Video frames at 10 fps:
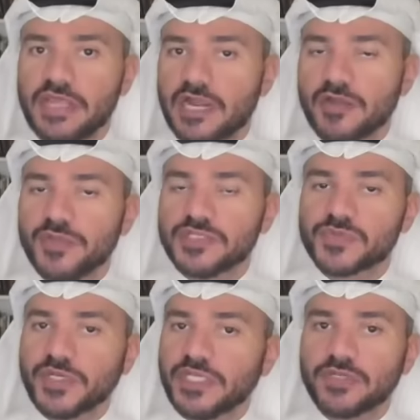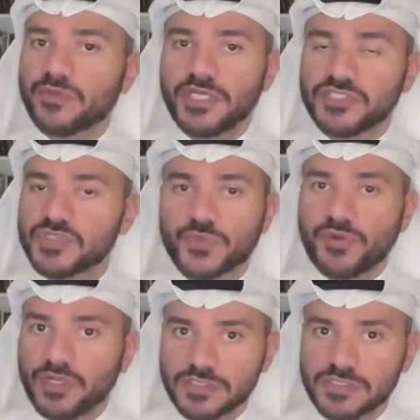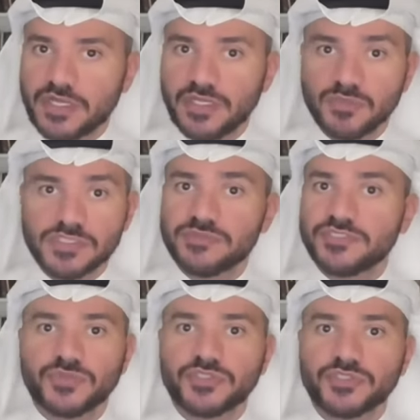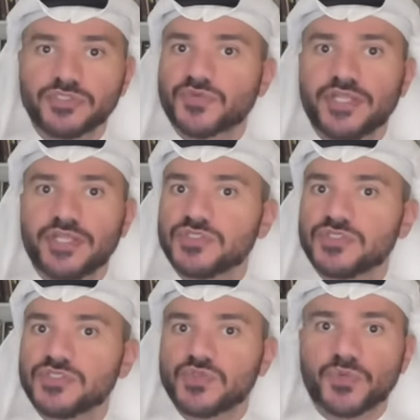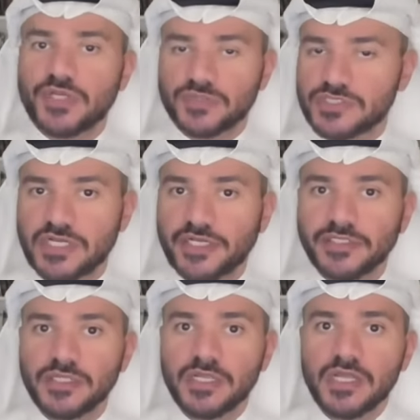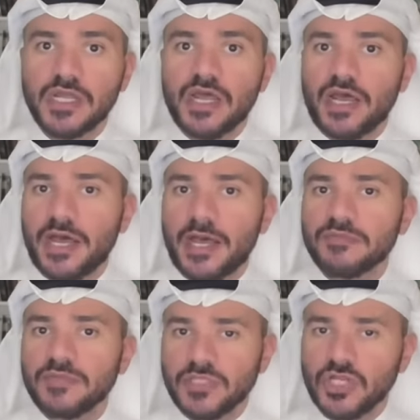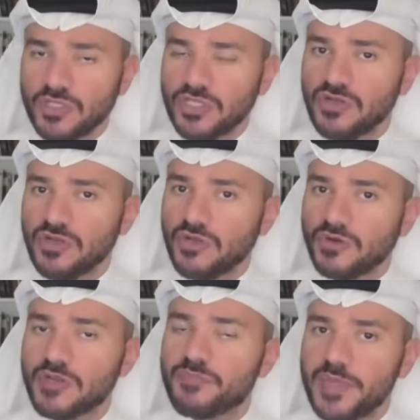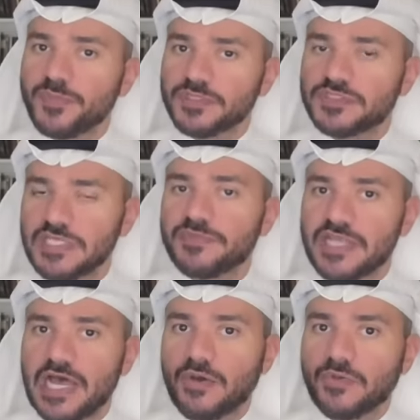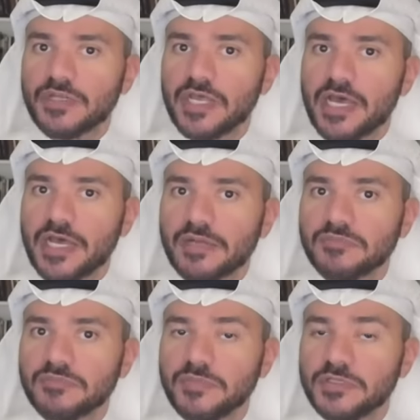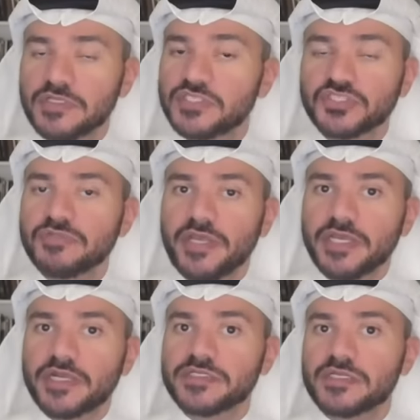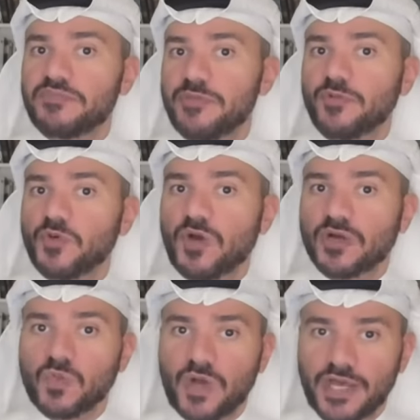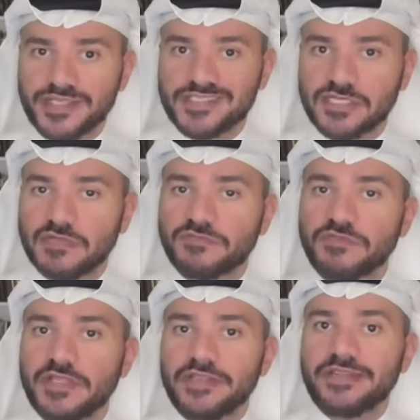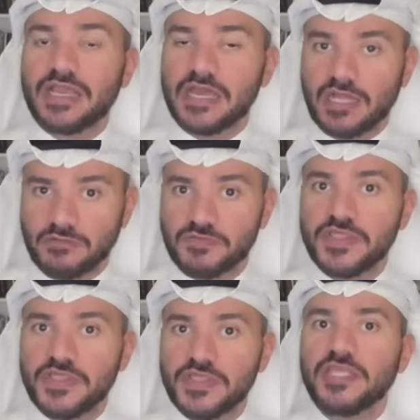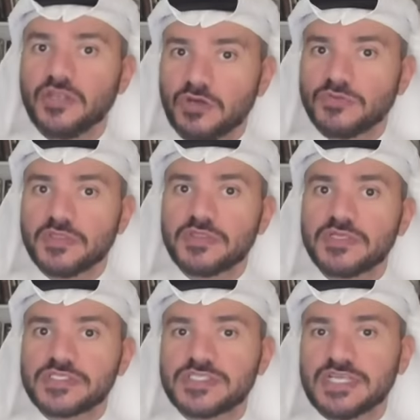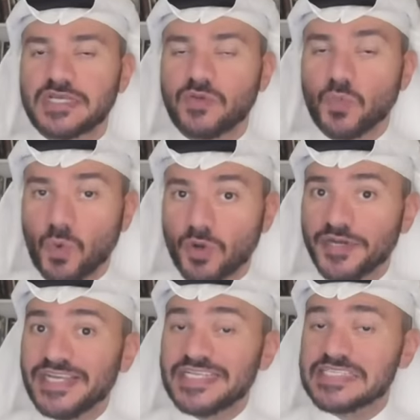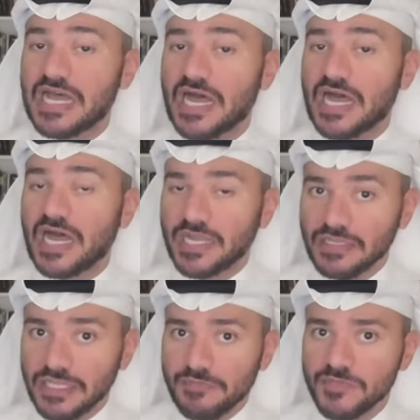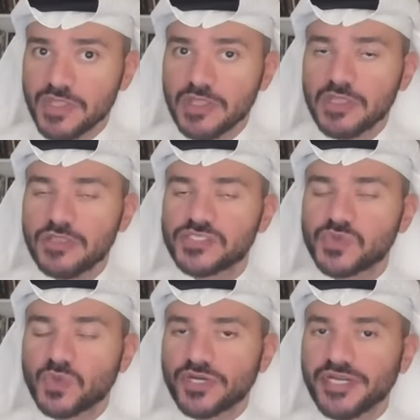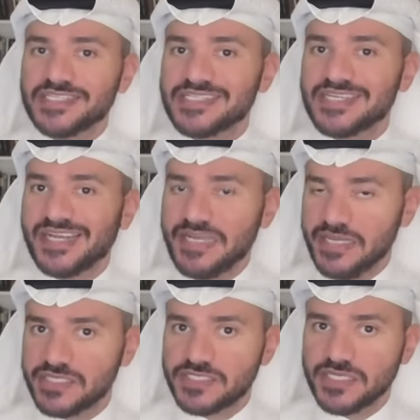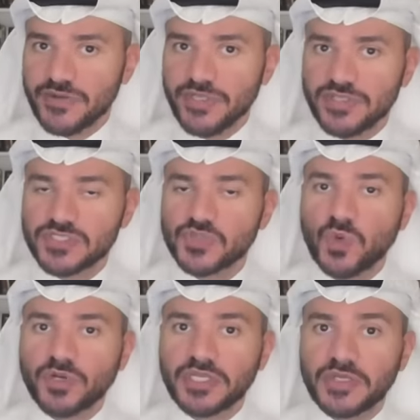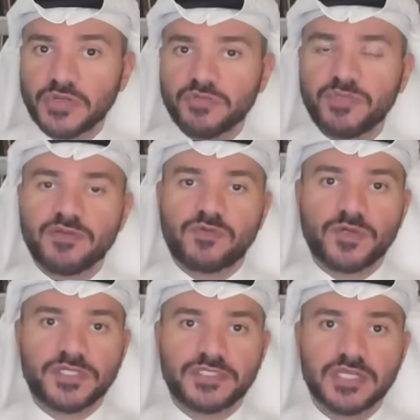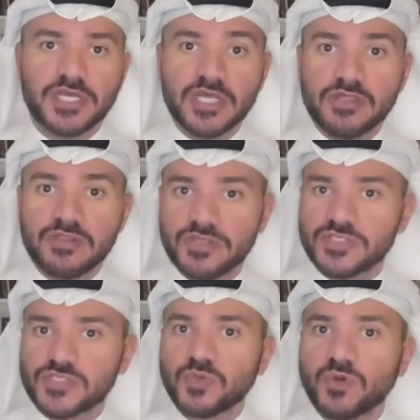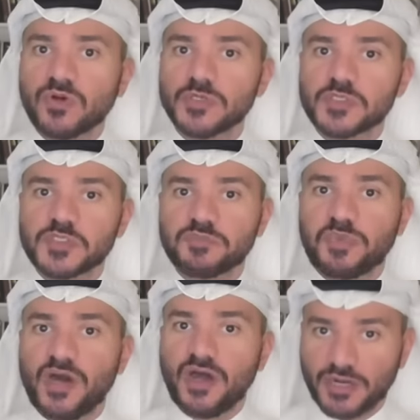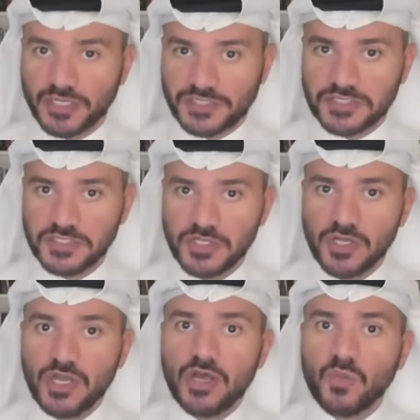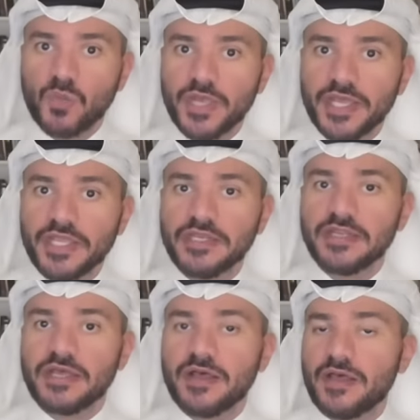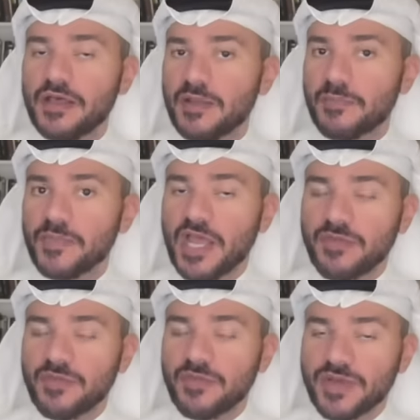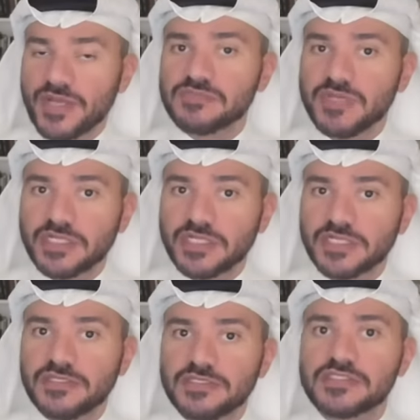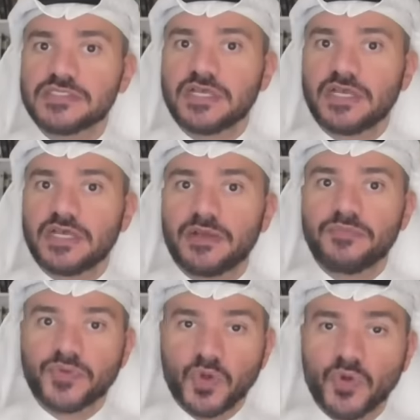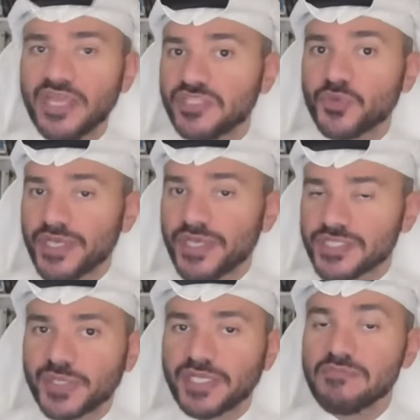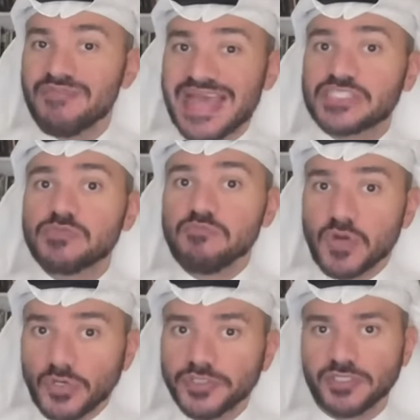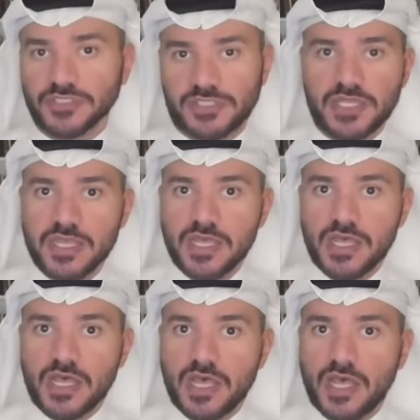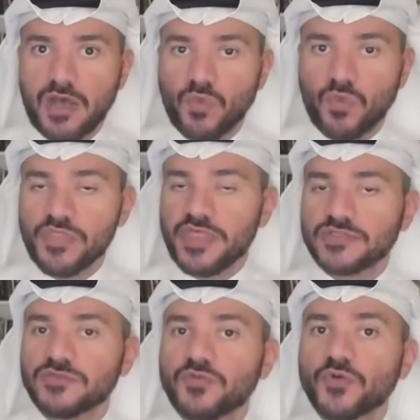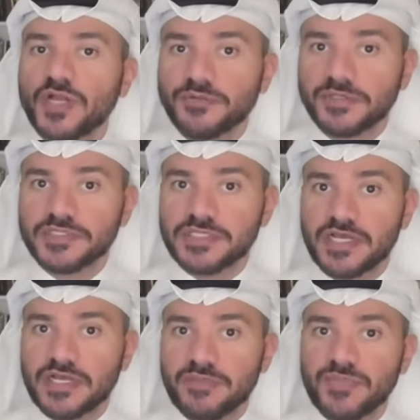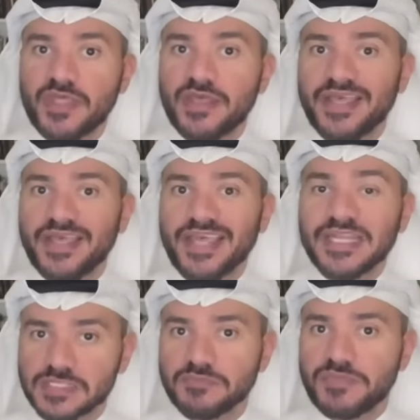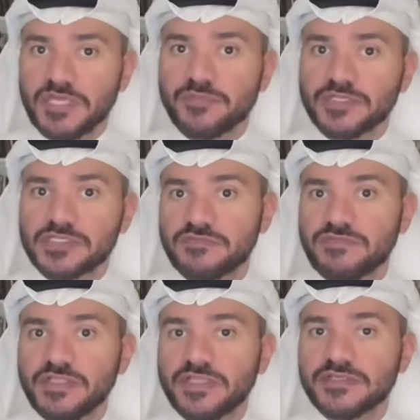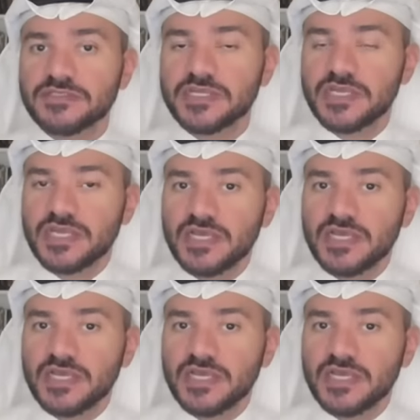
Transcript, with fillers: The Arab and Israeli relations will reconcile. Muslim and Jewish relations will reconcile. Uh, you know, you know, Laura. People deep down. Uh, decision makers and people who are wise enough in the Gulf, they know that this war is ugly. This war is unnecessary. This war could have been avoided. This war sparked when um, Hamas militants uh, broke into Israel, mass murdered uh, 1,400 uh, uh, innocent people and civilians.